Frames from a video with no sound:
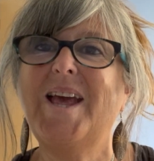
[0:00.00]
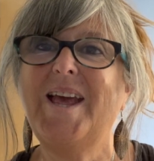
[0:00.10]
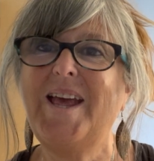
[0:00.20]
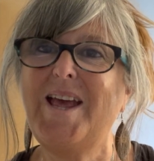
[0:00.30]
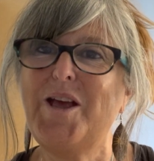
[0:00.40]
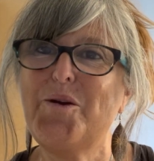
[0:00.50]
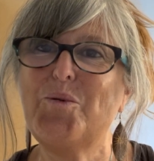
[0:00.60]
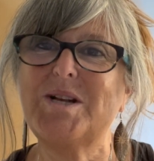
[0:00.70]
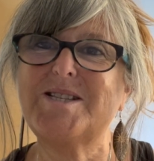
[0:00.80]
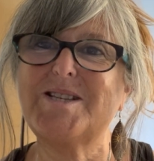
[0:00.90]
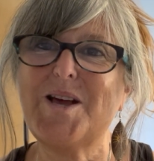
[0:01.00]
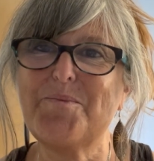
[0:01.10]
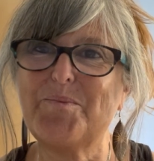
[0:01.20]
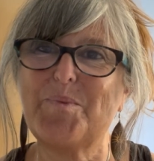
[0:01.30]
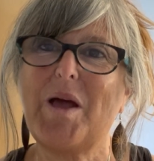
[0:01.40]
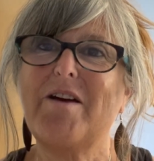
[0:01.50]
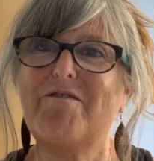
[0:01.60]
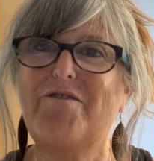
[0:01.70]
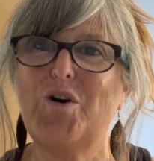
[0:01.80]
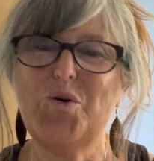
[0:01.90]
Hey, what's up,
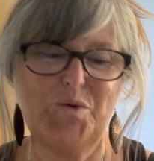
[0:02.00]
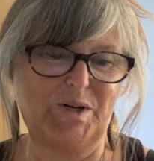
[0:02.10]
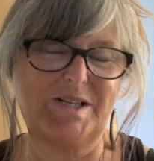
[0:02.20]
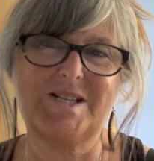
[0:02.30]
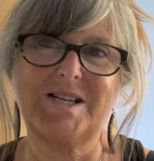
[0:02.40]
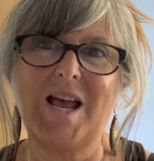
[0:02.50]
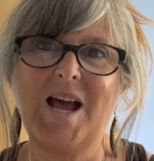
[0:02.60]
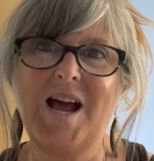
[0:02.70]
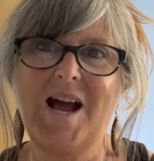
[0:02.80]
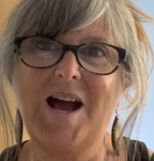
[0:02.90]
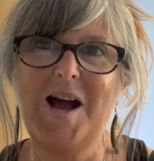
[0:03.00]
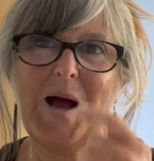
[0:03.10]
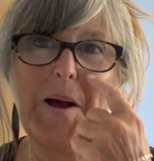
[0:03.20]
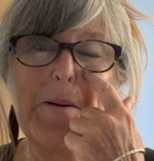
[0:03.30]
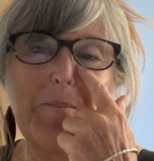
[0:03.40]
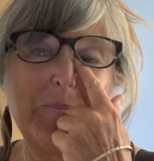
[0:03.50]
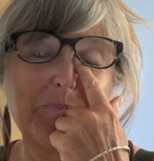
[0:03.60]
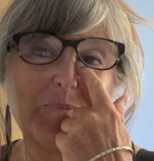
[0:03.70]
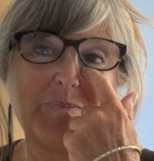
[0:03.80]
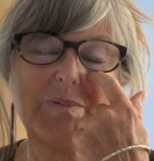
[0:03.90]
folks? I
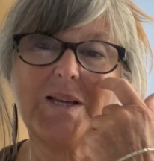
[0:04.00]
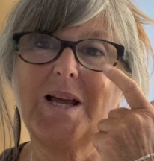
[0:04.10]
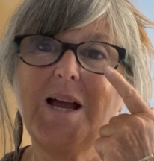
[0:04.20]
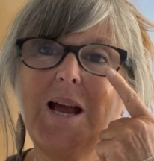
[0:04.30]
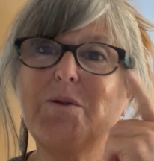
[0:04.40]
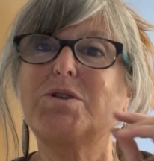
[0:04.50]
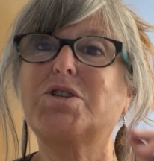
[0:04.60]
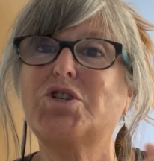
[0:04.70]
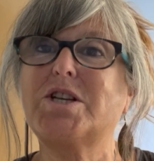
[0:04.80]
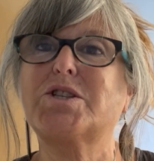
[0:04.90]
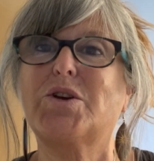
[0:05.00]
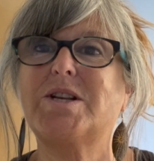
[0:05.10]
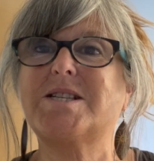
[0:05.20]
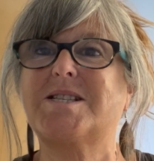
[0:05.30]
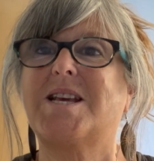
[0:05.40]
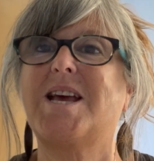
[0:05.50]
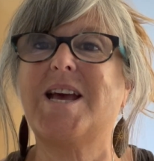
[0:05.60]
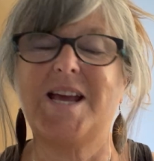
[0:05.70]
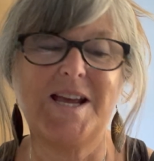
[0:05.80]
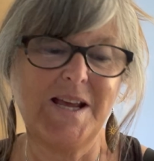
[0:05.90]
was just going to
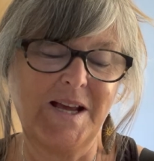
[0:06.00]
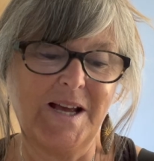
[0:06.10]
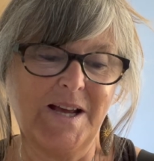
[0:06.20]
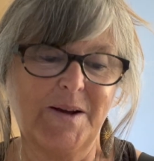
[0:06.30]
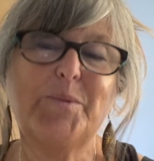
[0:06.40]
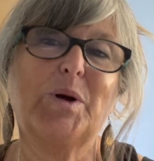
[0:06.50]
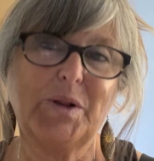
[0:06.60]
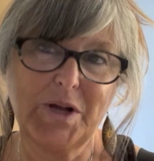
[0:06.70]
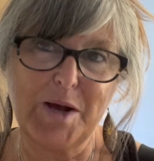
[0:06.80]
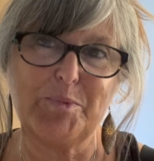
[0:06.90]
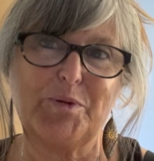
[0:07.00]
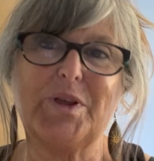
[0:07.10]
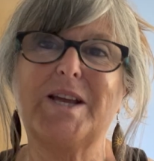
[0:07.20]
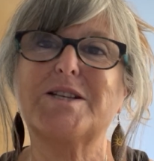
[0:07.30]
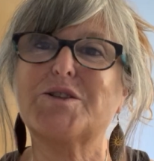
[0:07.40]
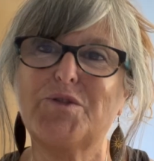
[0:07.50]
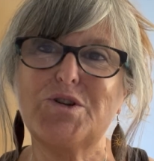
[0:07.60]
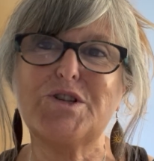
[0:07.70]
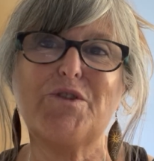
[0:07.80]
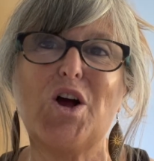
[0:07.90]
say, well, a couple things.
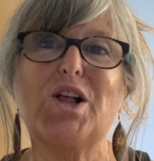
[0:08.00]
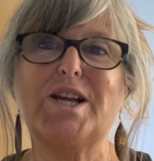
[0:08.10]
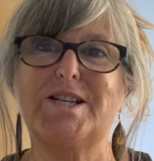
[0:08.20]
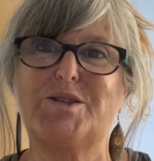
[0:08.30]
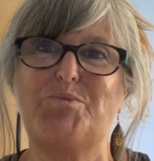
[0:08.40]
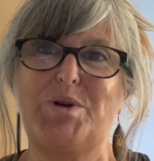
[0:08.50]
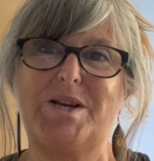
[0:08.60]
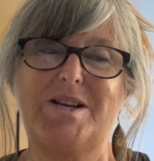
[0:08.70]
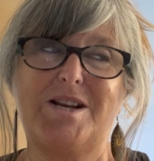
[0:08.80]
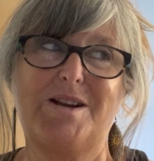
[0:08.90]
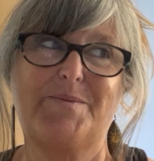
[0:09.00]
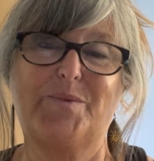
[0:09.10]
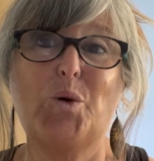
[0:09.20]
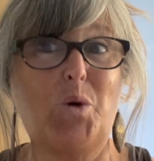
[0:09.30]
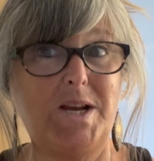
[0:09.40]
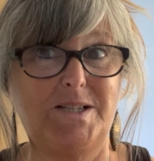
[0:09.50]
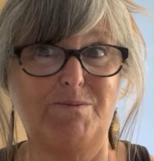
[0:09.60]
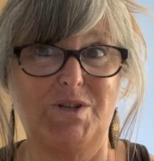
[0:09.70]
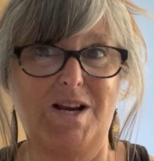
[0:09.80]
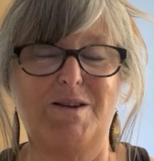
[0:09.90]
First of all, it's been quite
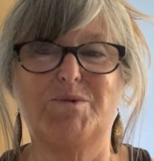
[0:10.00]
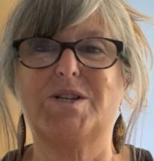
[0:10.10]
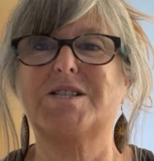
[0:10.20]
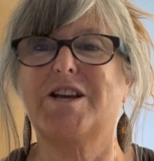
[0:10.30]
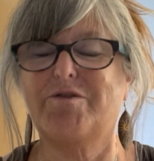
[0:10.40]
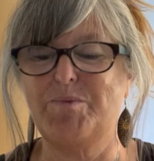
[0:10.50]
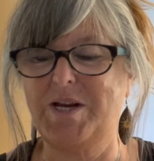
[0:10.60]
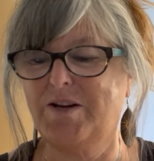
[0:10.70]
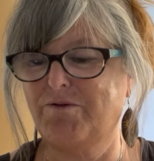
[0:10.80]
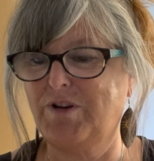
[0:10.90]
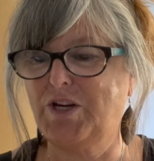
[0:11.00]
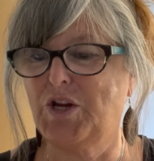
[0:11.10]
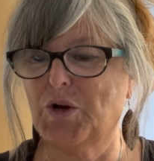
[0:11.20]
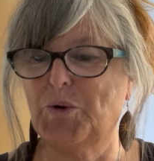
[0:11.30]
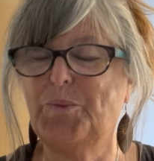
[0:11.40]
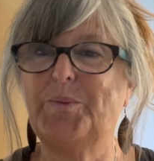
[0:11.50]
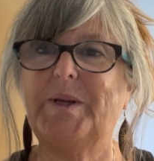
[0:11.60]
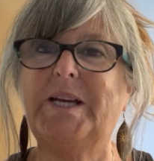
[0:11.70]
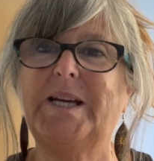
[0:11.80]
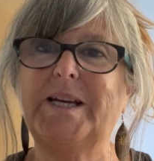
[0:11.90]
some time since I've made a video,
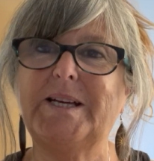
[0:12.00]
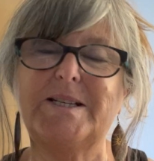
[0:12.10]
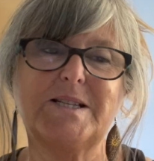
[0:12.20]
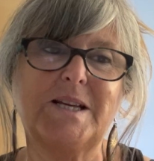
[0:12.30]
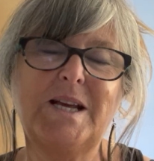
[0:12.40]
and